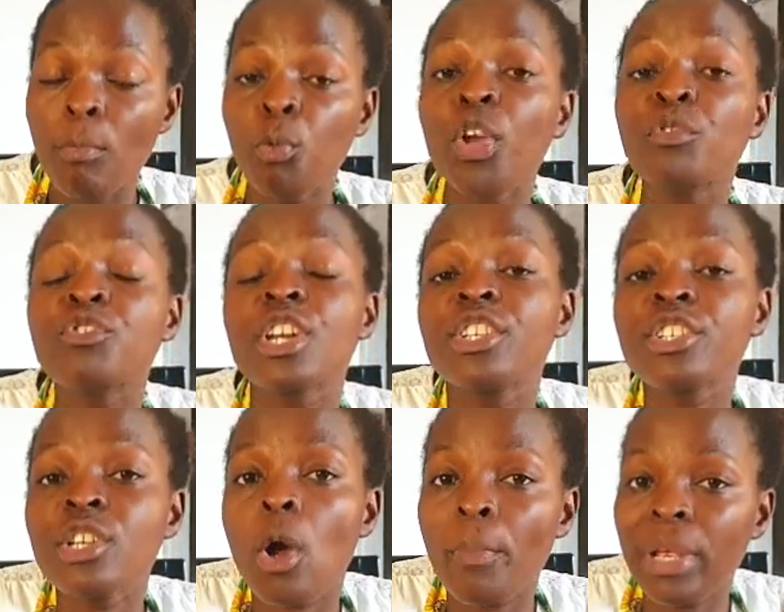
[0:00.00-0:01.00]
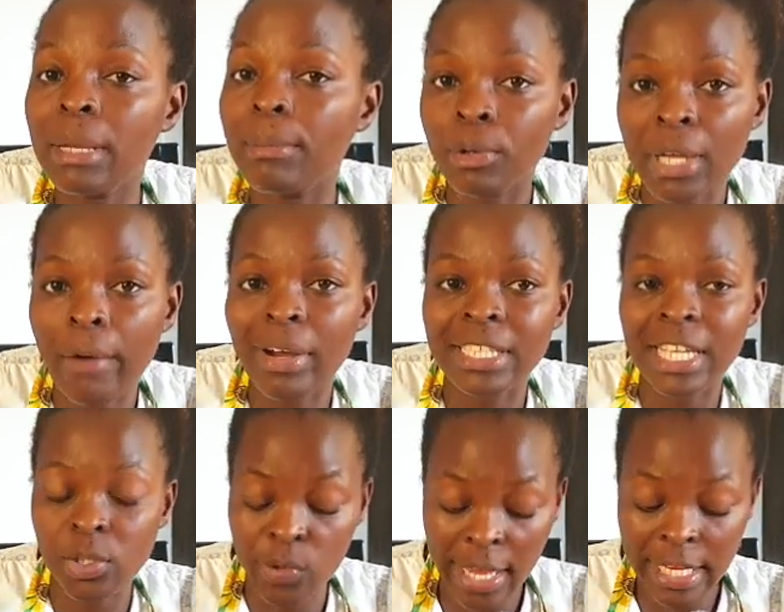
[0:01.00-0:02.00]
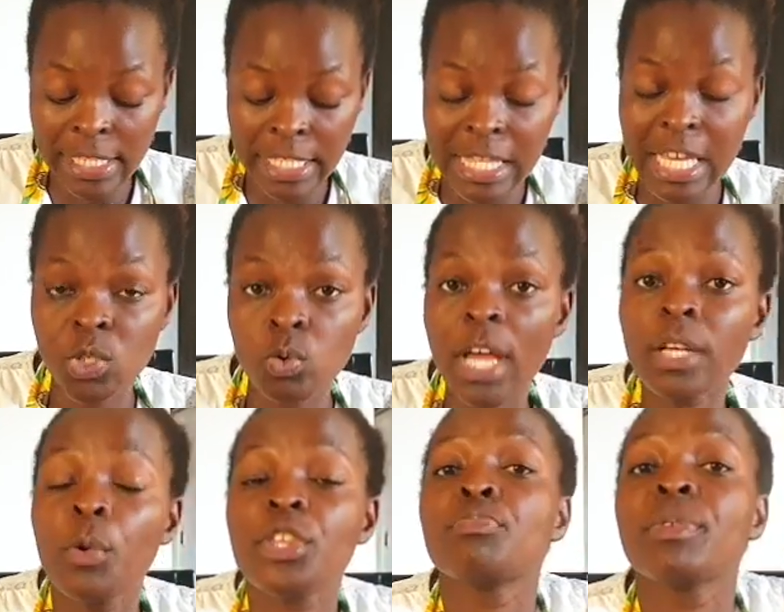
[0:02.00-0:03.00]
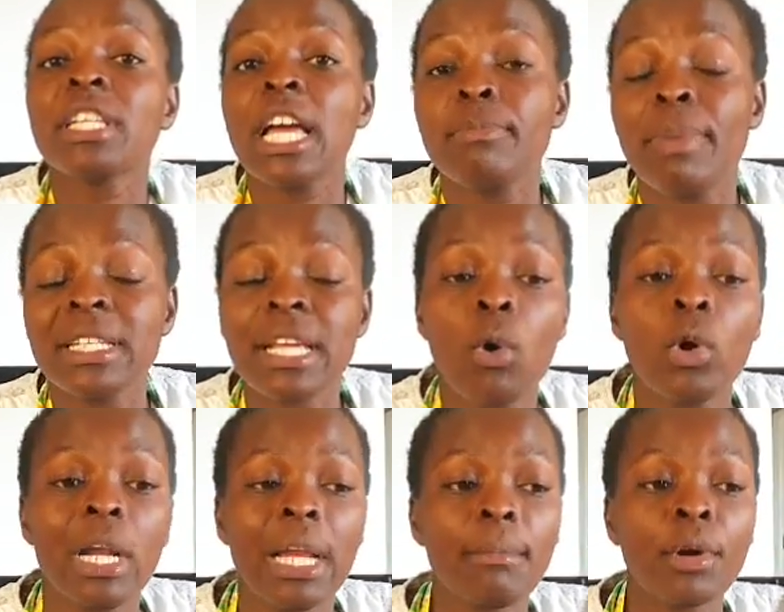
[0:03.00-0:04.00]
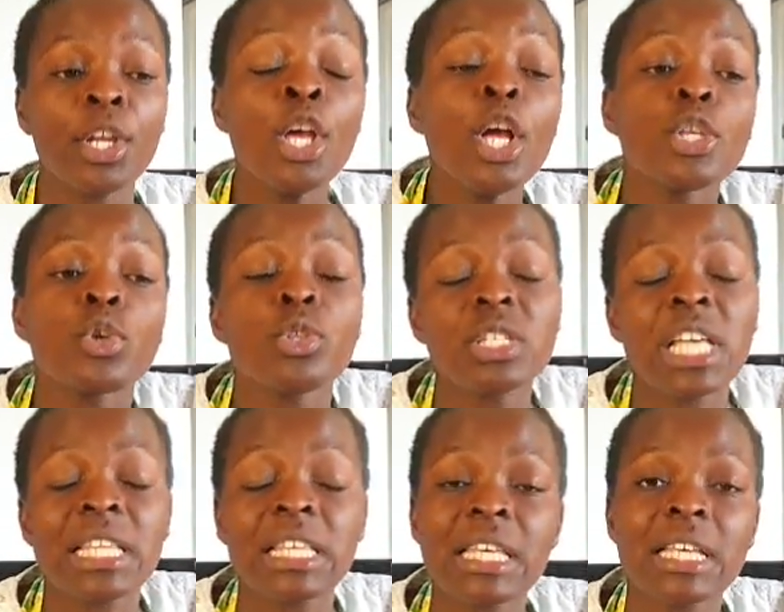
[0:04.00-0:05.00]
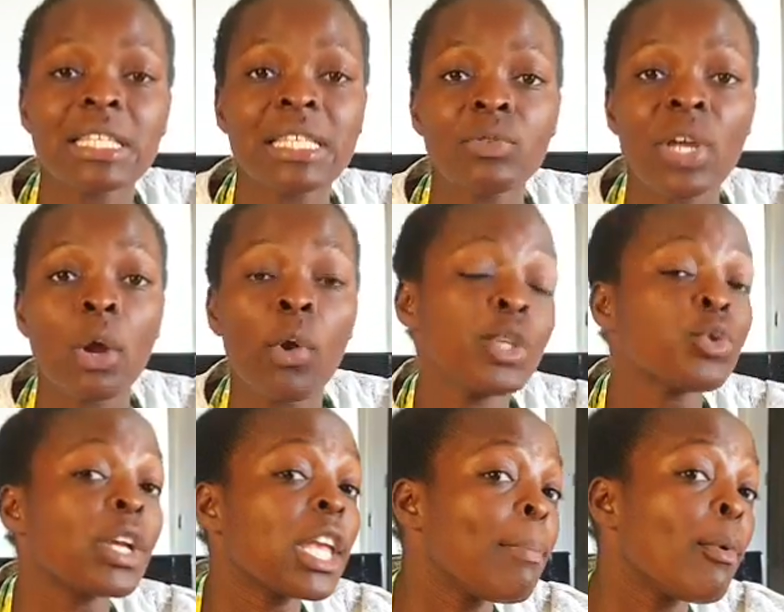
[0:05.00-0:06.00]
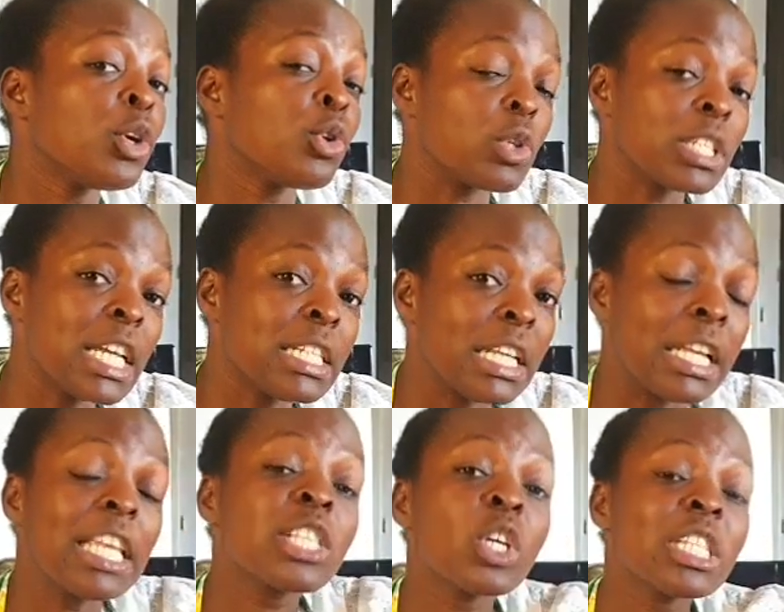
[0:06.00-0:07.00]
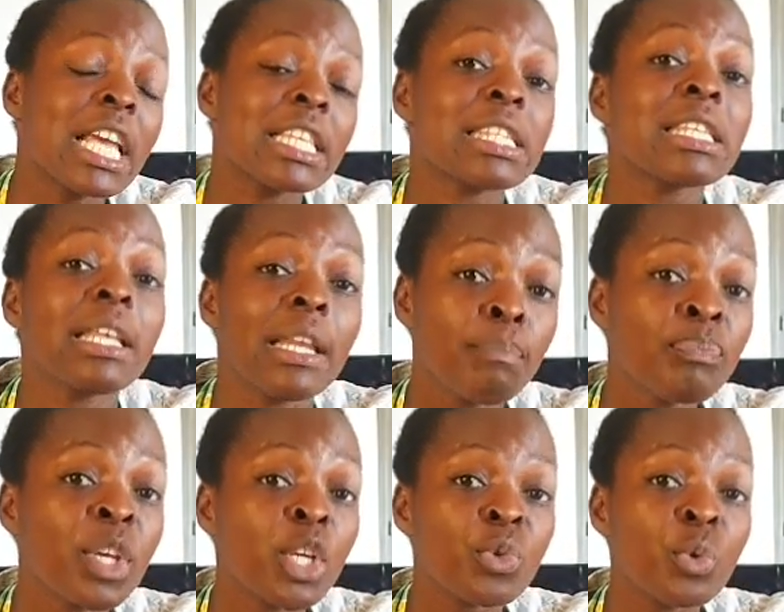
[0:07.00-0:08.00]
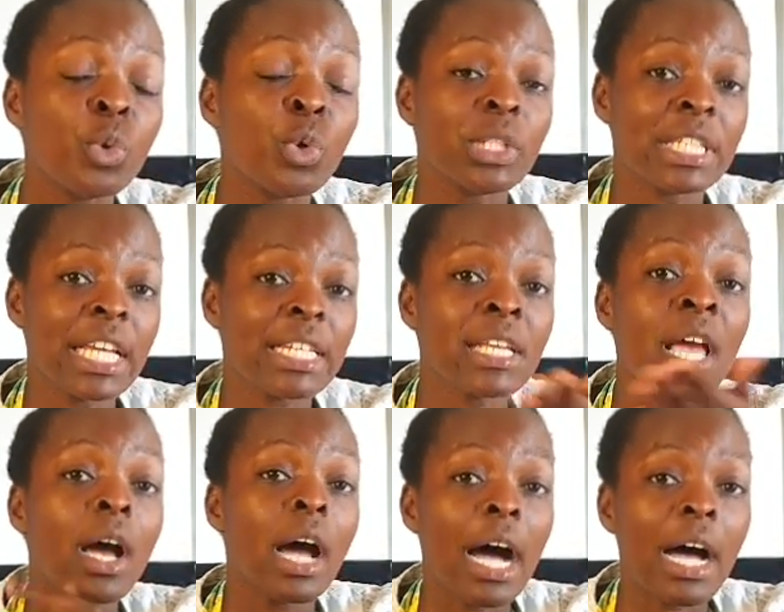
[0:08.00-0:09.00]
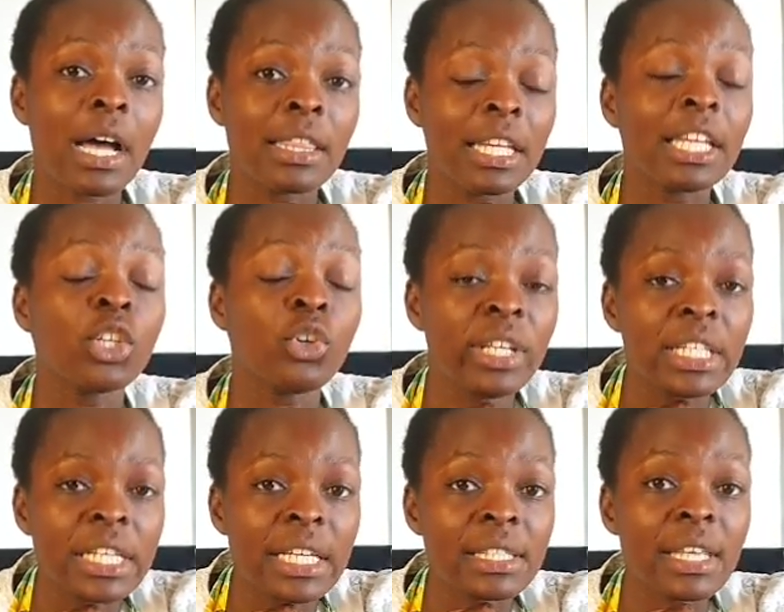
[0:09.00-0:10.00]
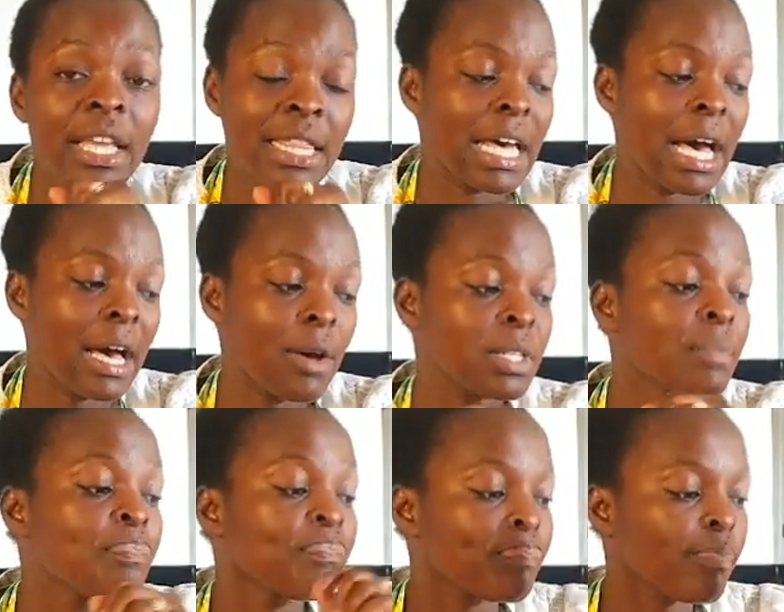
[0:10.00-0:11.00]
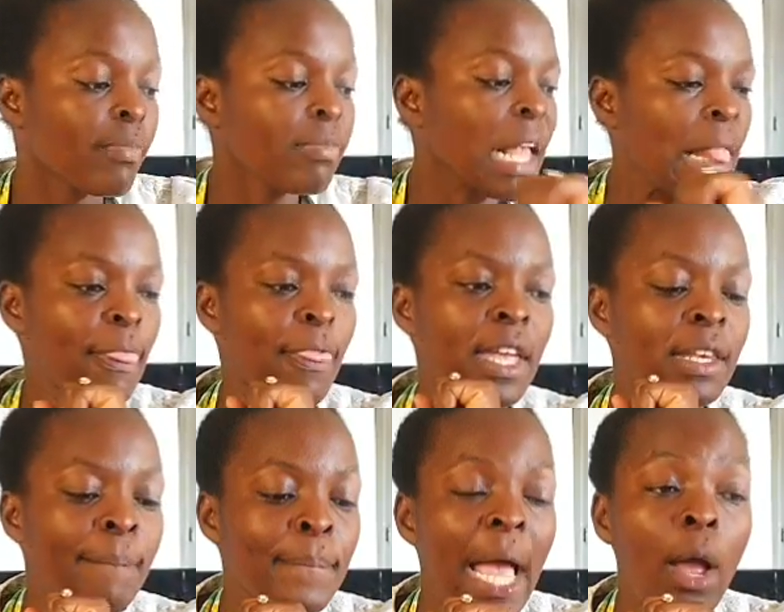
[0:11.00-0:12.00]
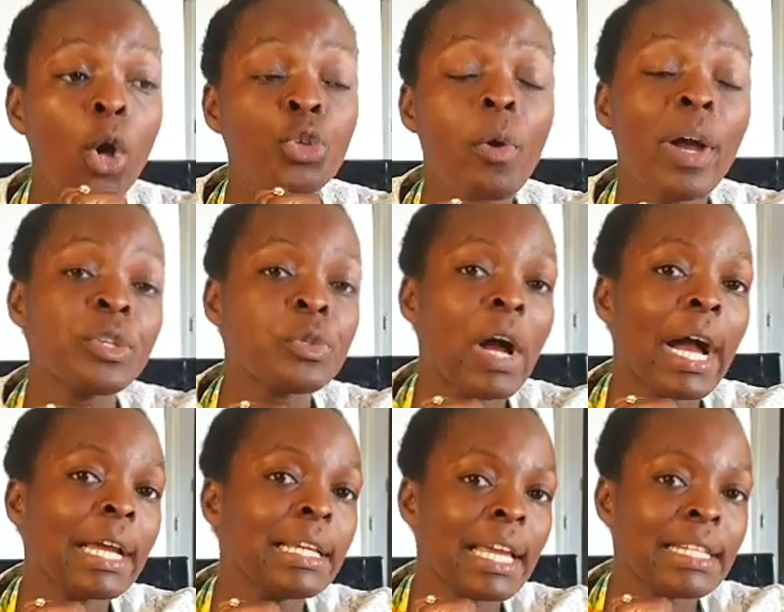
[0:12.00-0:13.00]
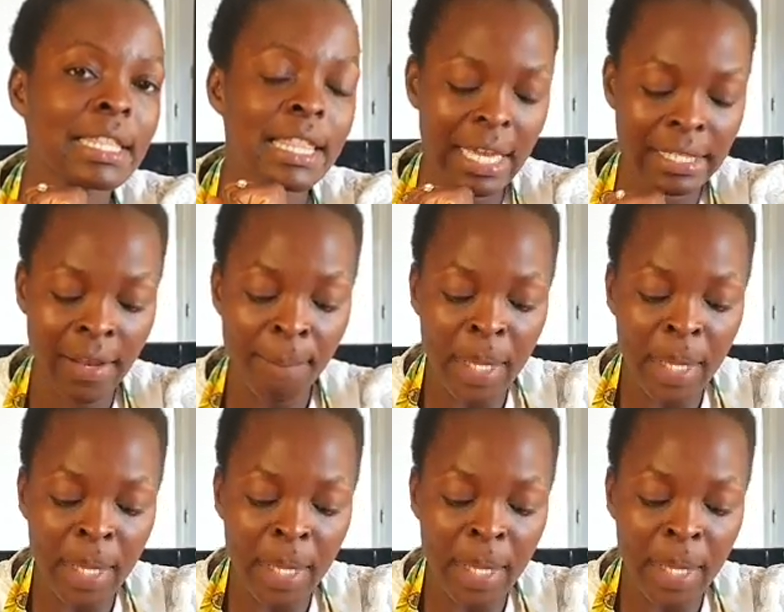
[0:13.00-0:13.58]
we have traditional meal nowadays. We are eating that one with peanut butter or lemon. So those are the things that we are going to keep on rotating. It's not a sin to rotate the ingredients in the house. Then I also want to highlight that